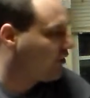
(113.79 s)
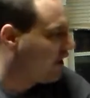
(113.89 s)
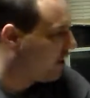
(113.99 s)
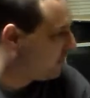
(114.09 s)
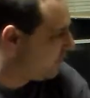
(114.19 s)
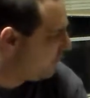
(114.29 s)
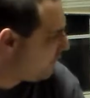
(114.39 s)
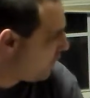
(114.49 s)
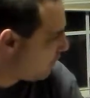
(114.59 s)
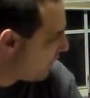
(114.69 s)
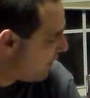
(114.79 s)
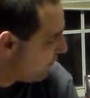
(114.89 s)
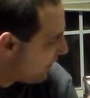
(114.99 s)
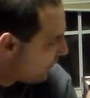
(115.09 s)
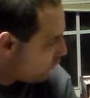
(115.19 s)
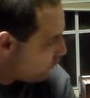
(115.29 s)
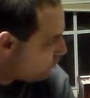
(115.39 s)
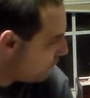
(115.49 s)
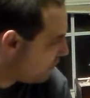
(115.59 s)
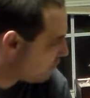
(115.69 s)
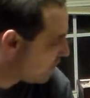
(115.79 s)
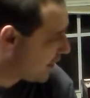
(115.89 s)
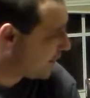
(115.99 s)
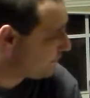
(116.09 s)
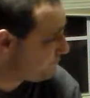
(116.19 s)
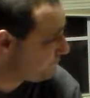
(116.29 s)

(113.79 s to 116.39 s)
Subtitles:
Now, they're made by Cool Mini or Not